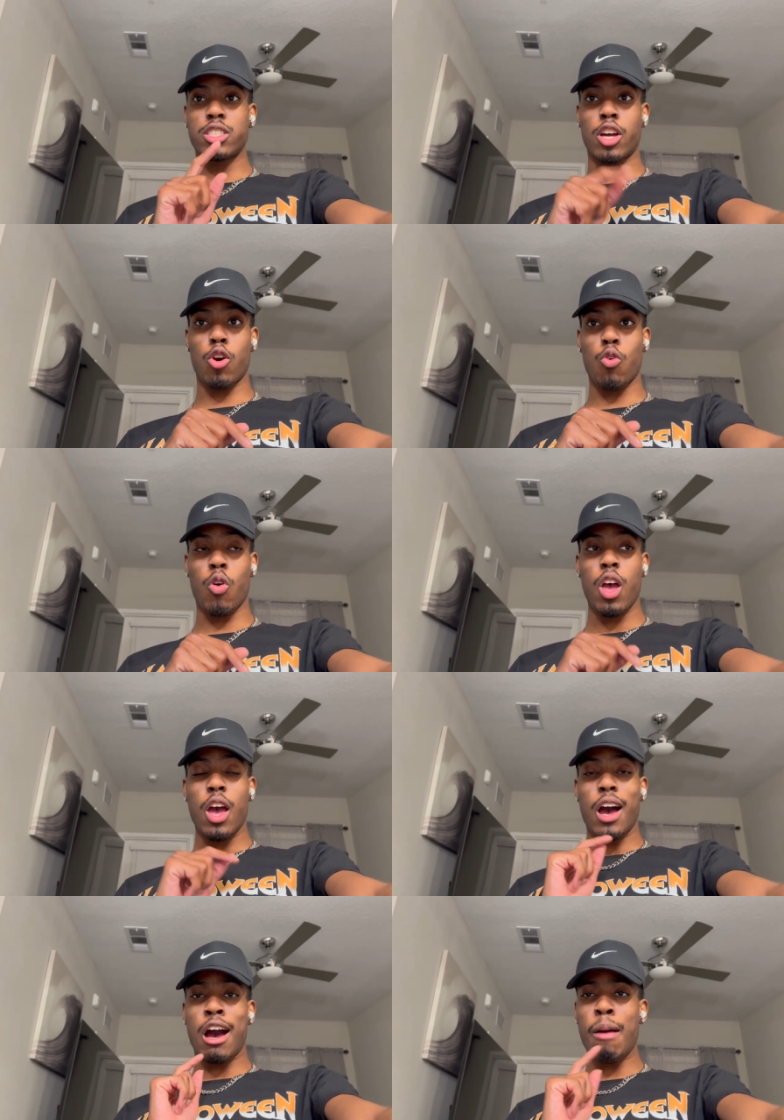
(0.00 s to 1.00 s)
So
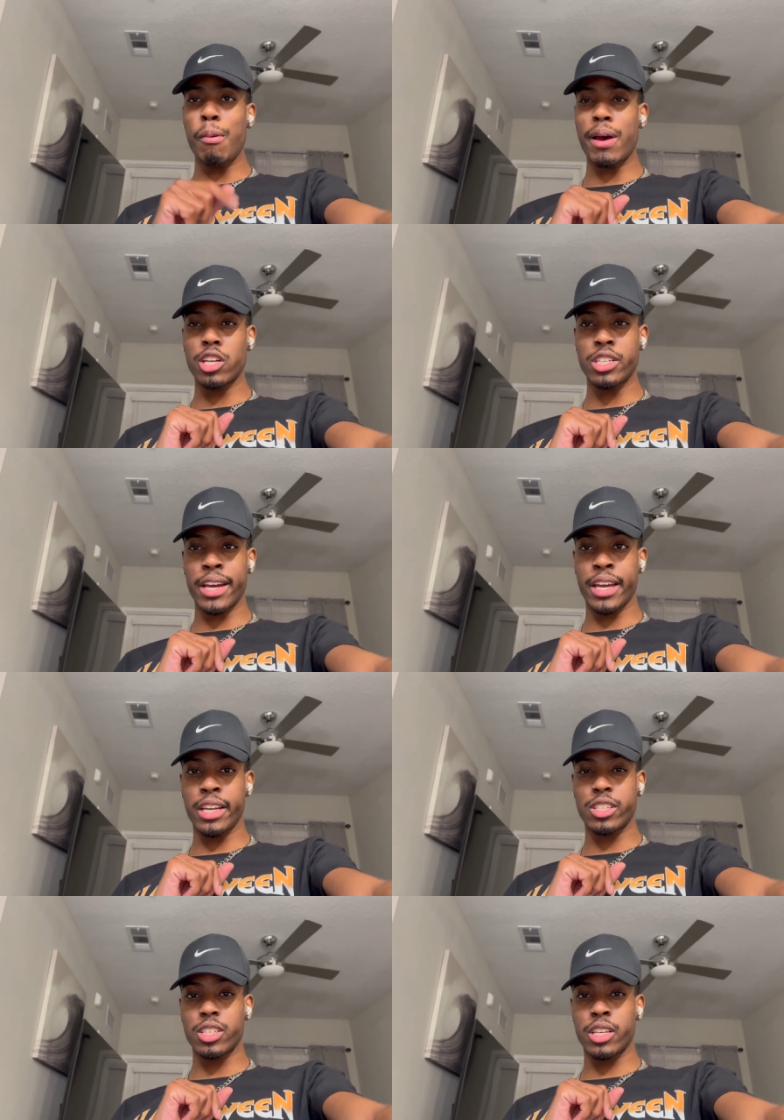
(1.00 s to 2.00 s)
I'm about to change